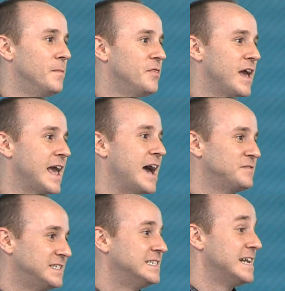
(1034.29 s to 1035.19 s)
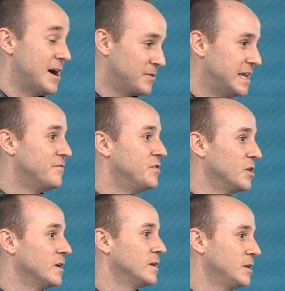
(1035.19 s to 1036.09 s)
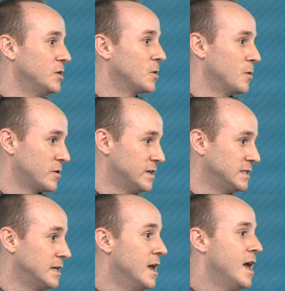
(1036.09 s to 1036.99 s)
They have to sit out if they're going crazy,